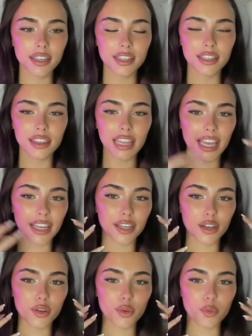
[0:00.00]

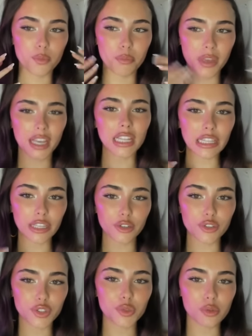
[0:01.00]
like being a
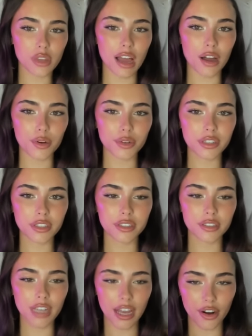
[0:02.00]
little too loud
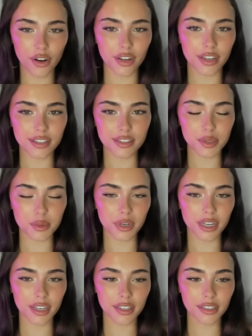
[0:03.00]
at Guardians
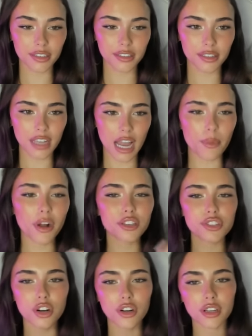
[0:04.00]
3. I
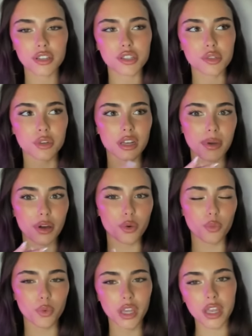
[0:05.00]
watched Guardians 3 about a
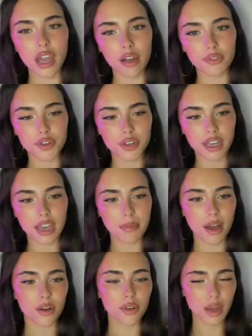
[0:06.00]
week after it came
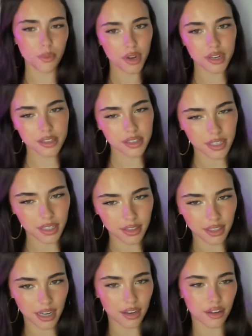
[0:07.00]
out. I wanted to see it
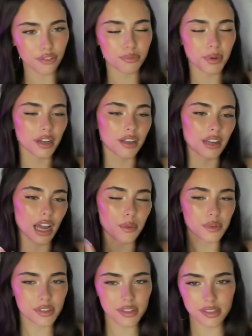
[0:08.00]
the night of, but I
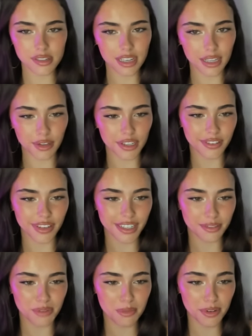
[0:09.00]
was in Las
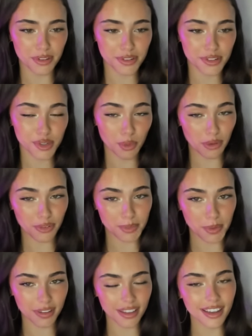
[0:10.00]
Vegas for my brother's
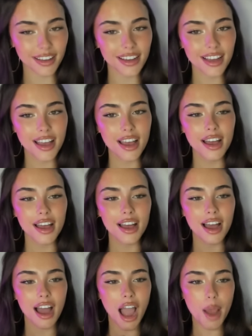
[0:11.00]
21st birthday.
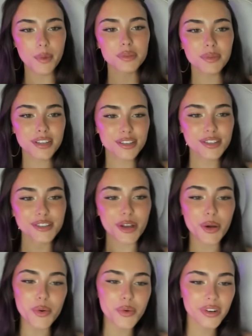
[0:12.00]
I was being
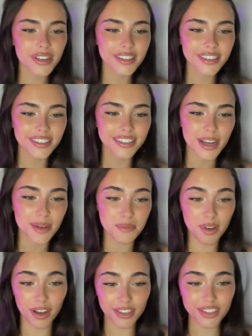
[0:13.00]
so
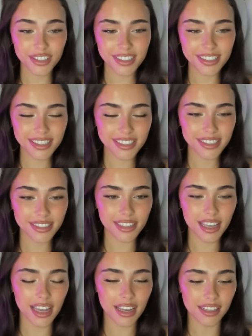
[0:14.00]
obnoxious
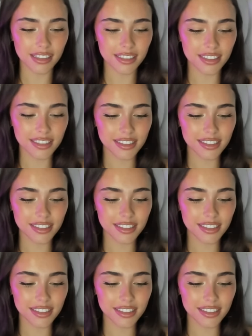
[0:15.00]
and